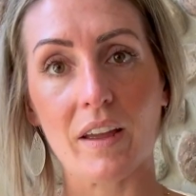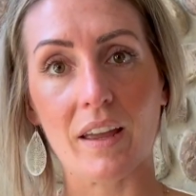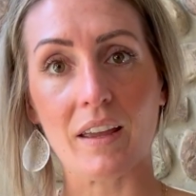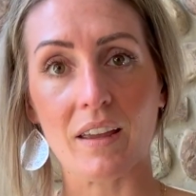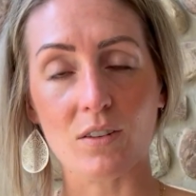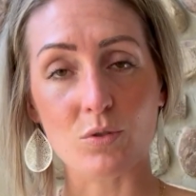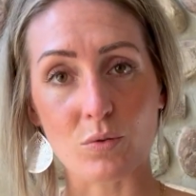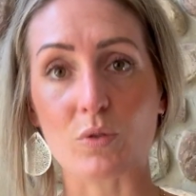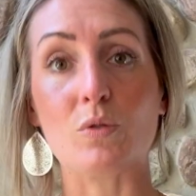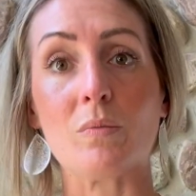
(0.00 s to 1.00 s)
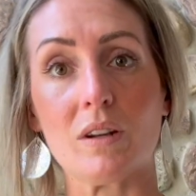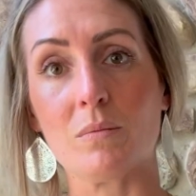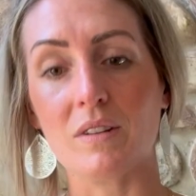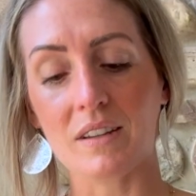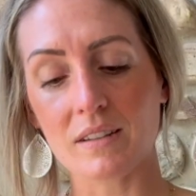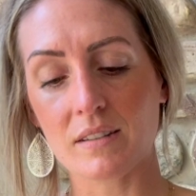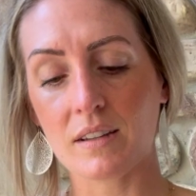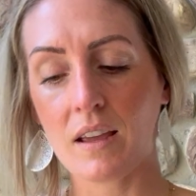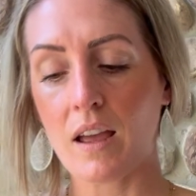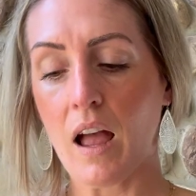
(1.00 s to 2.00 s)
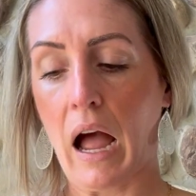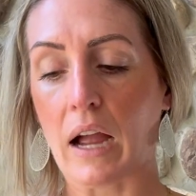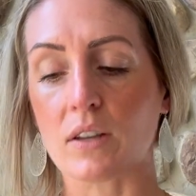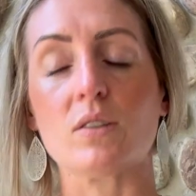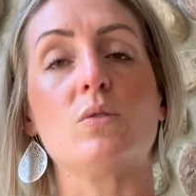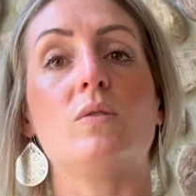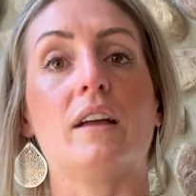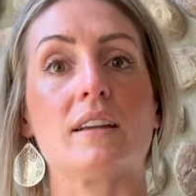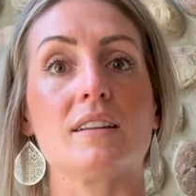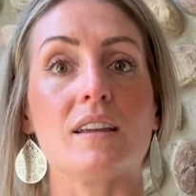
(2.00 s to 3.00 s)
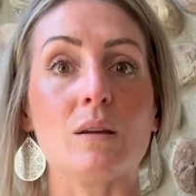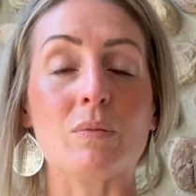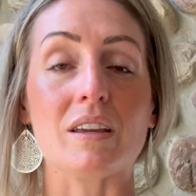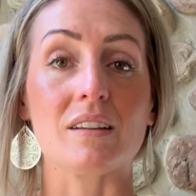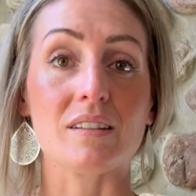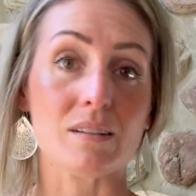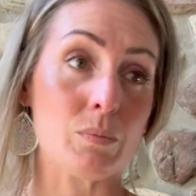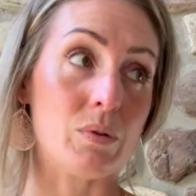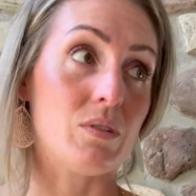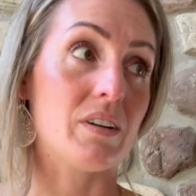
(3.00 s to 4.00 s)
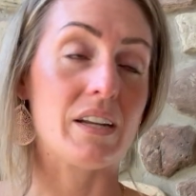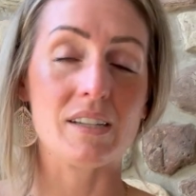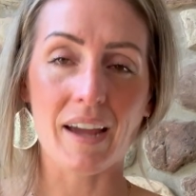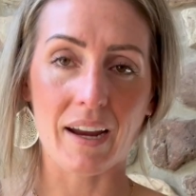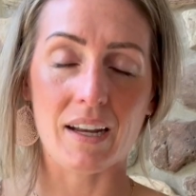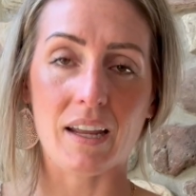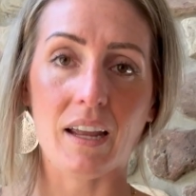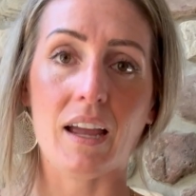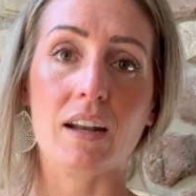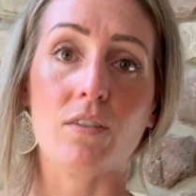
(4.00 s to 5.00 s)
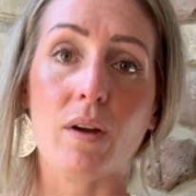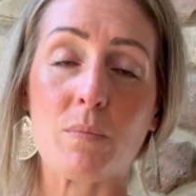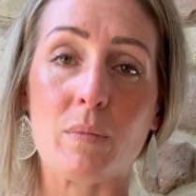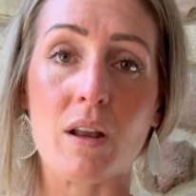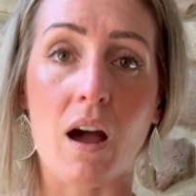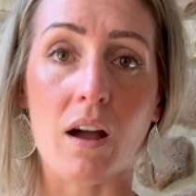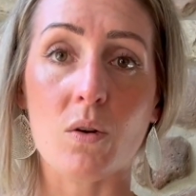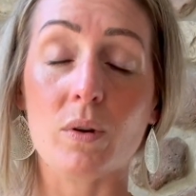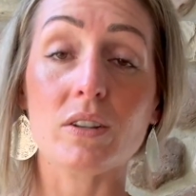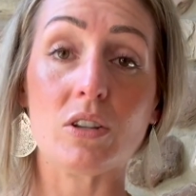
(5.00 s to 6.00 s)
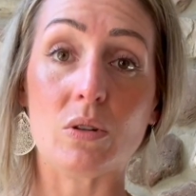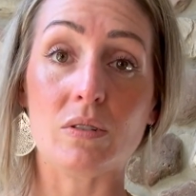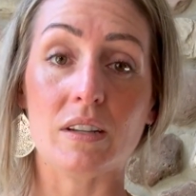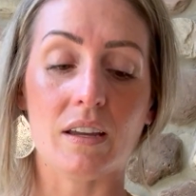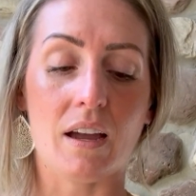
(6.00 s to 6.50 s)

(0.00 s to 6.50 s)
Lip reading: a true minimalist, I do like to keep things simple and tidy, and if I'm not going to use it,